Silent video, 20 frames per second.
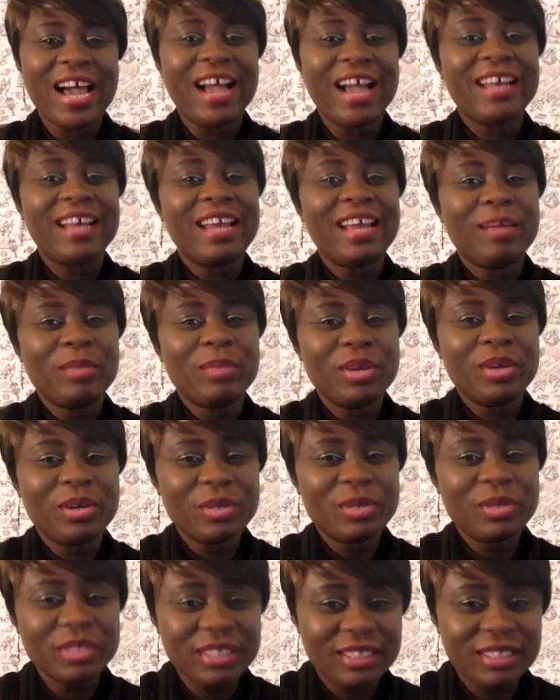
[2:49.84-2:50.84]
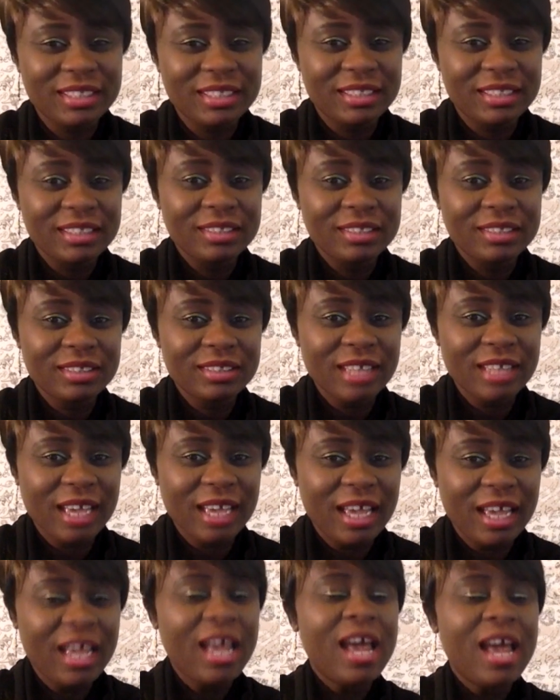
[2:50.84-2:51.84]
And I'm your host
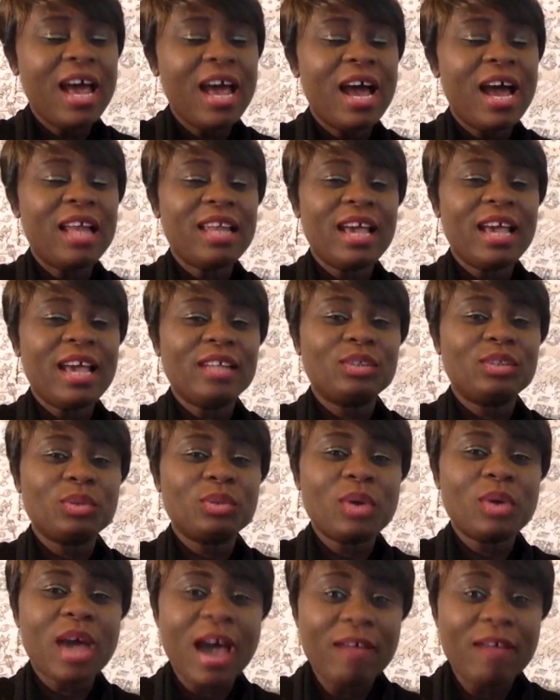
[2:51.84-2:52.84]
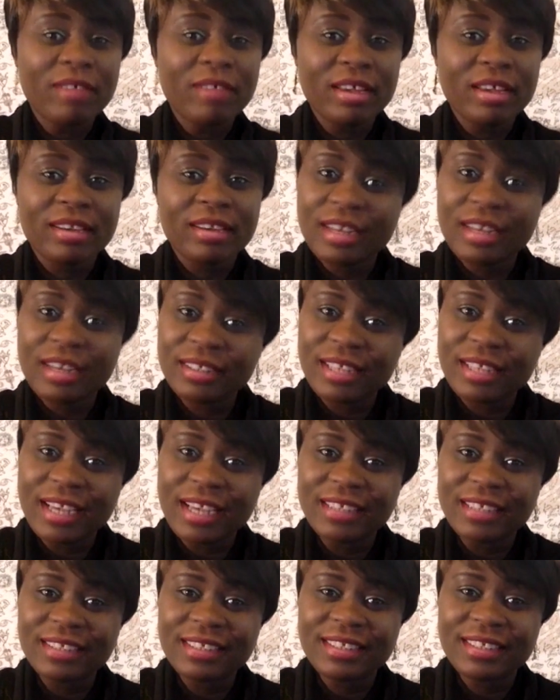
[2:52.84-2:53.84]
today, and I do have a great
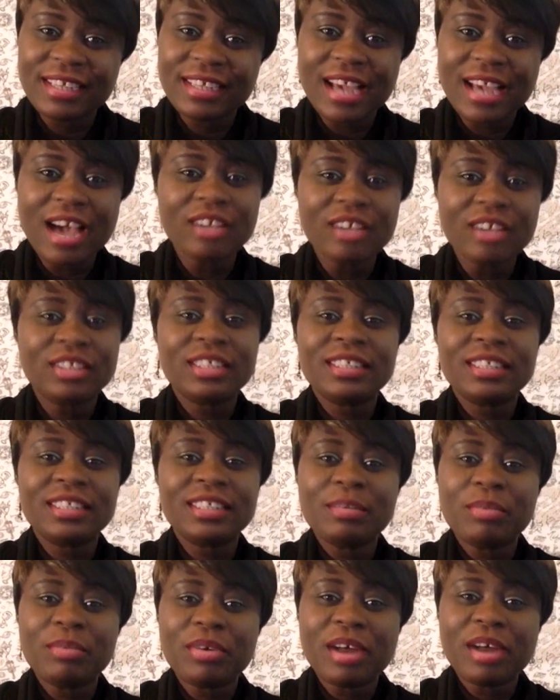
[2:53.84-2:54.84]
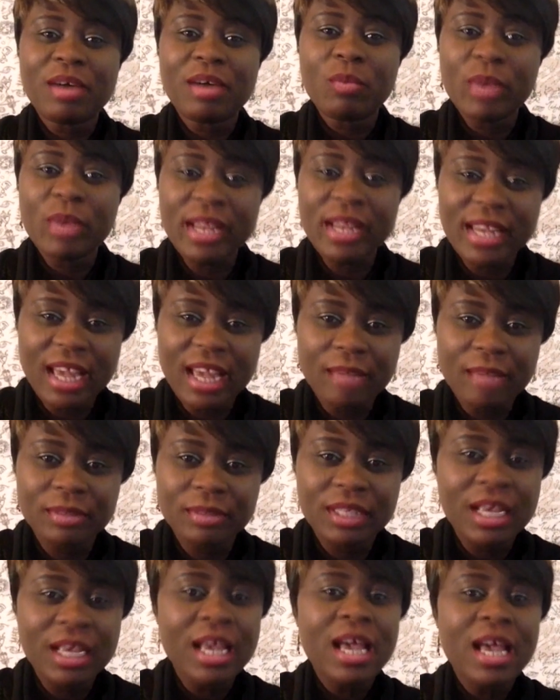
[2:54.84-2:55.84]
guest in the house. She's Deborah
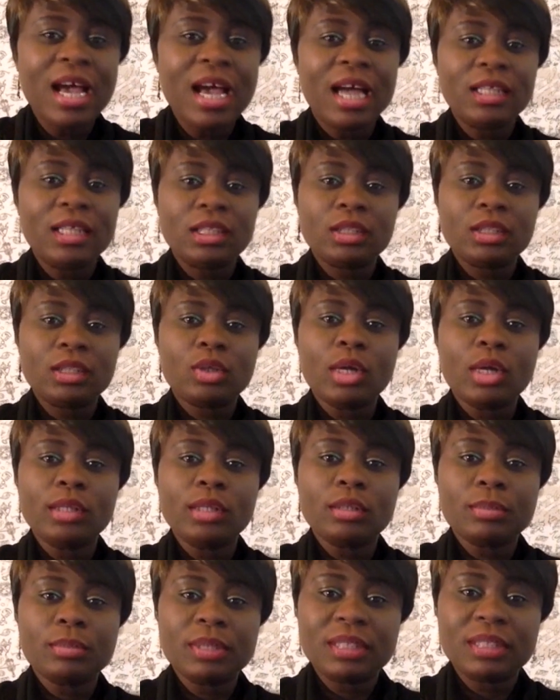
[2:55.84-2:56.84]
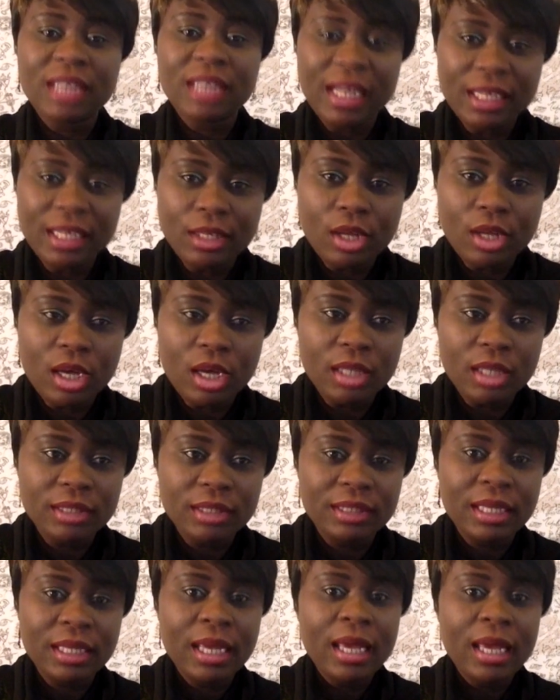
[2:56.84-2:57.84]
Williams, and she's going to be telling
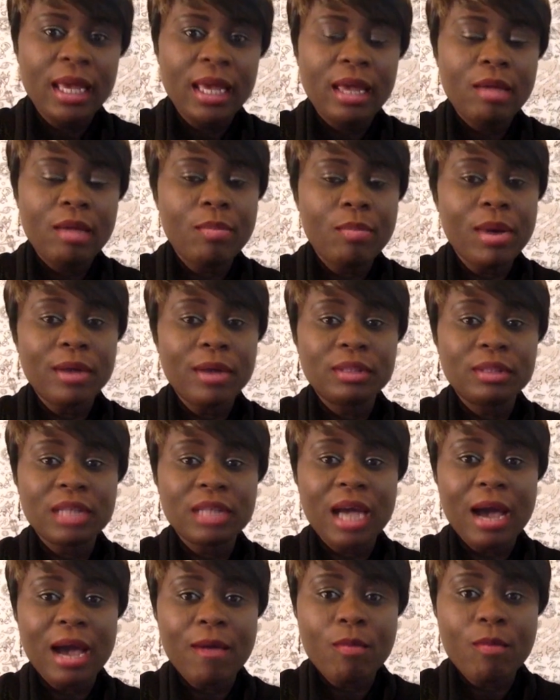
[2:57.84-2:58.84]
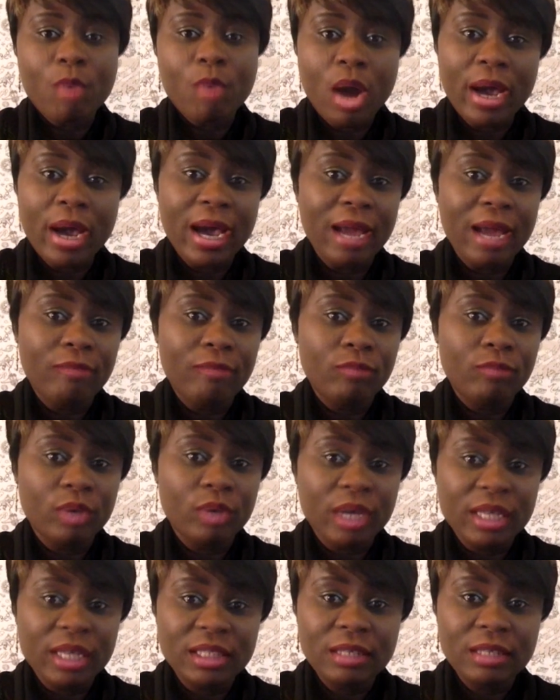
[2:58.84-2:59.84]
us about our work
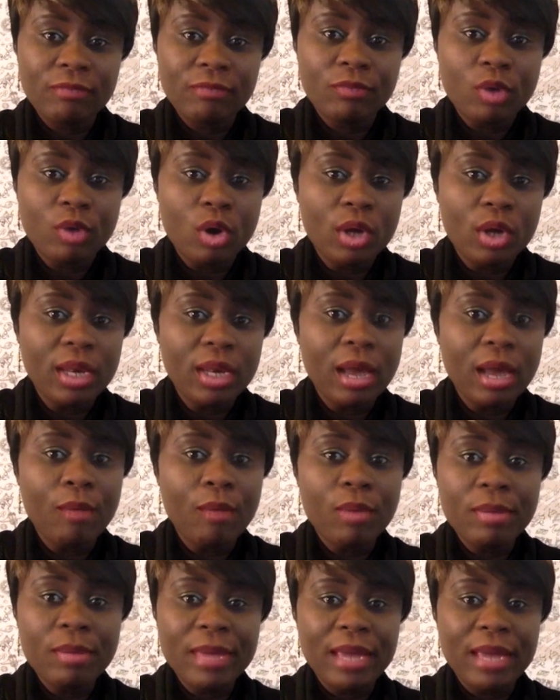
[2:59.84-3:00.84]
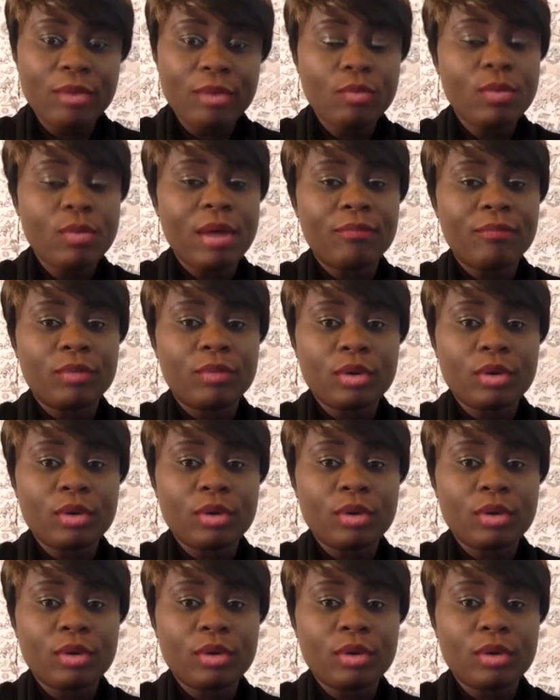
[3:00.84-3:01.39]
advocating for other women who have